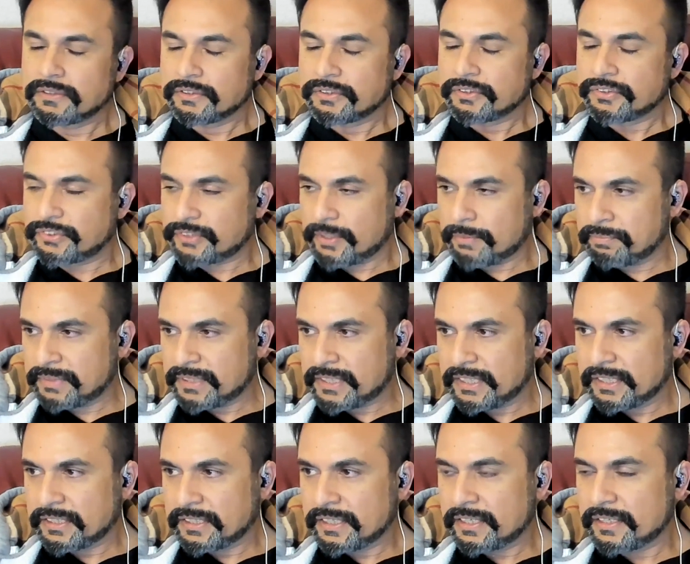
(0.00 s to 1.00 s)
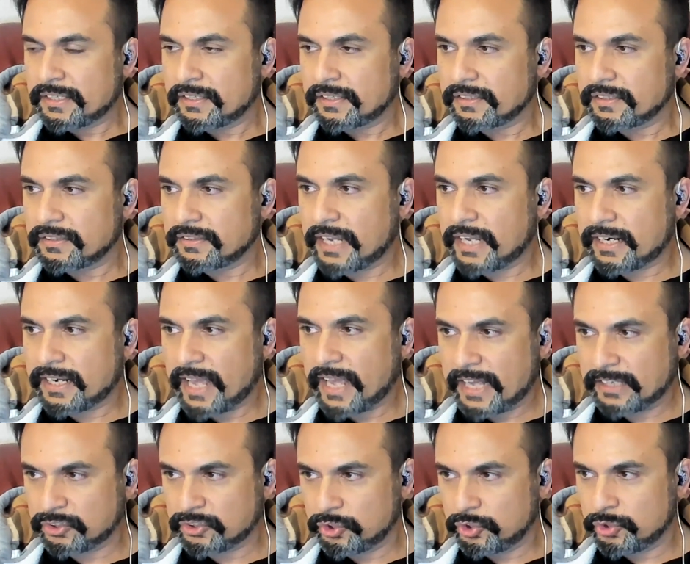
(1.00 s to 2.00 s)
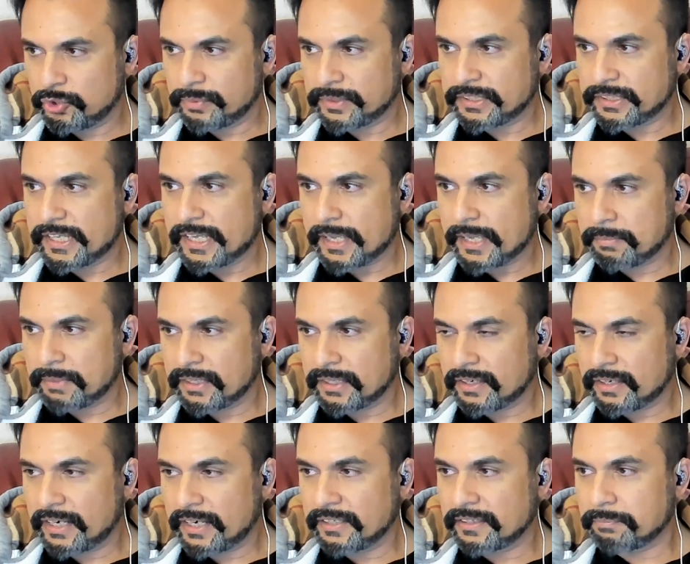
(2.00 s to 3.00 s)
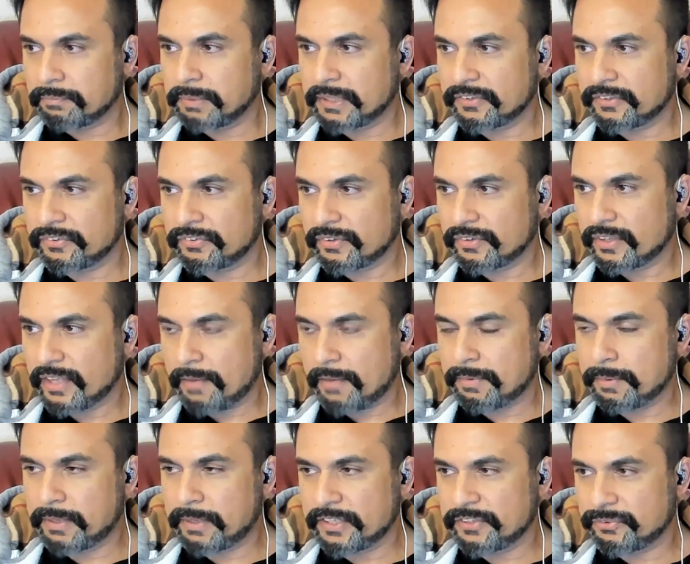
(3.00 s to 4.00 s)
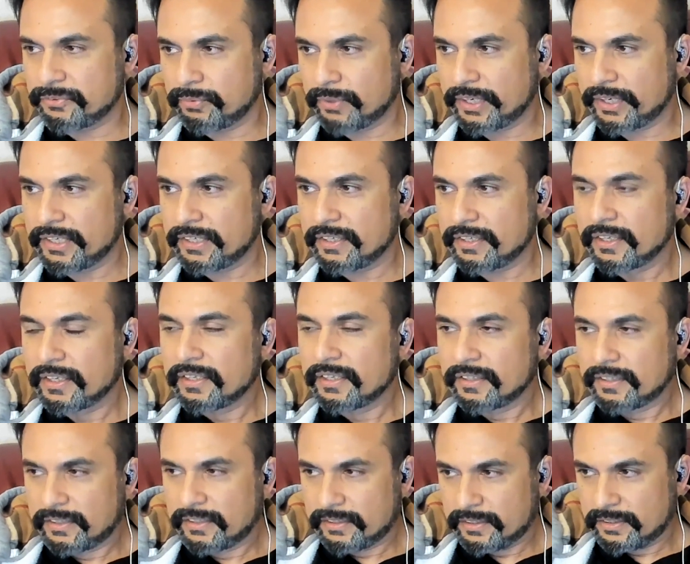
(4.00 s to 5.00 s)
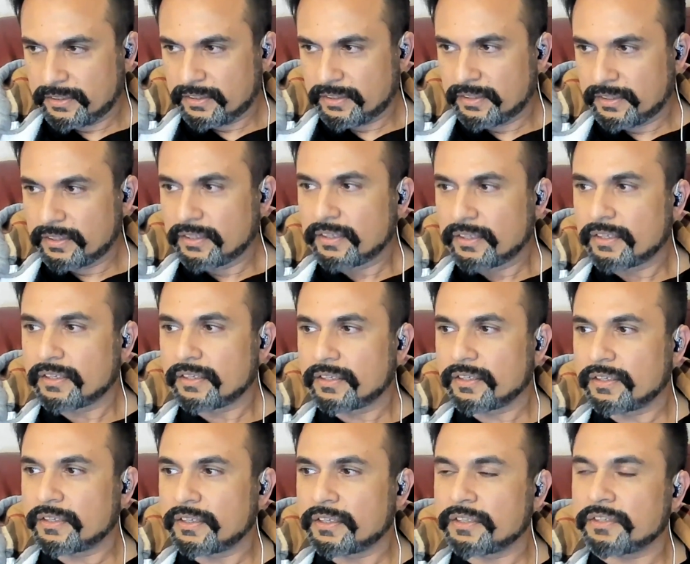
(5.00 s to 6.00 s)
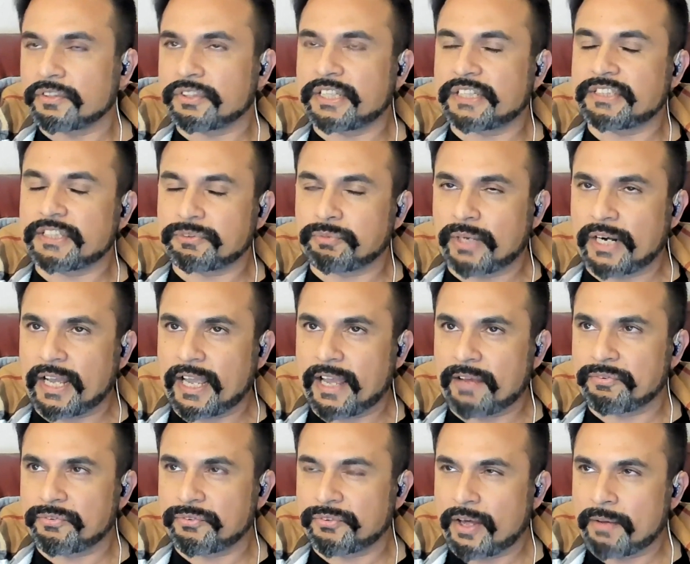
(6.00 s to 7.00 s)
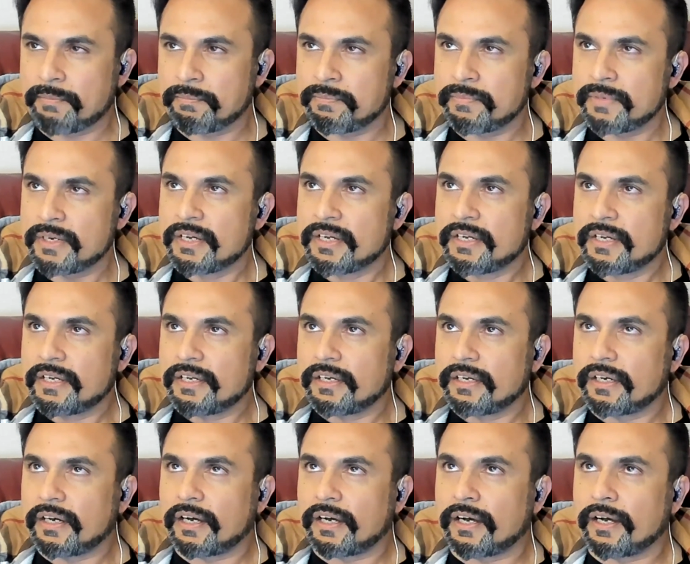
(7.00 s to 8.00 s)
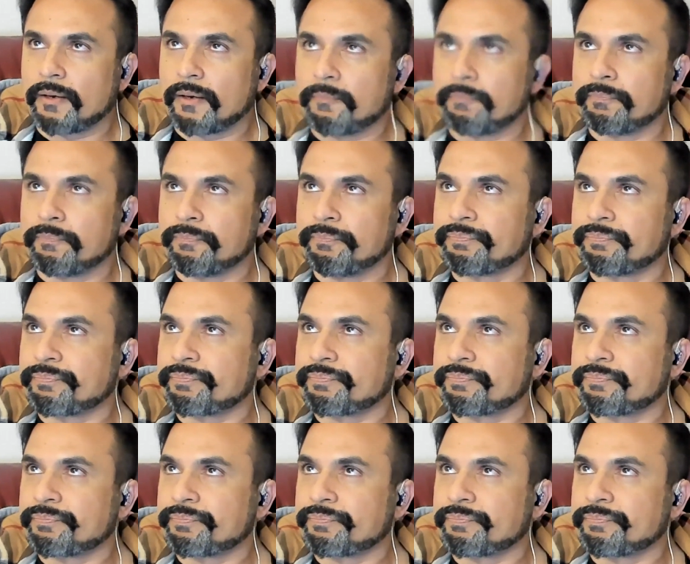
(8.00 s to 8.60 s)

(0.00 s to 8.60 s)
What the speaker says: something that has to do with gaming, right? Because everybody's worried. They just want to have some um,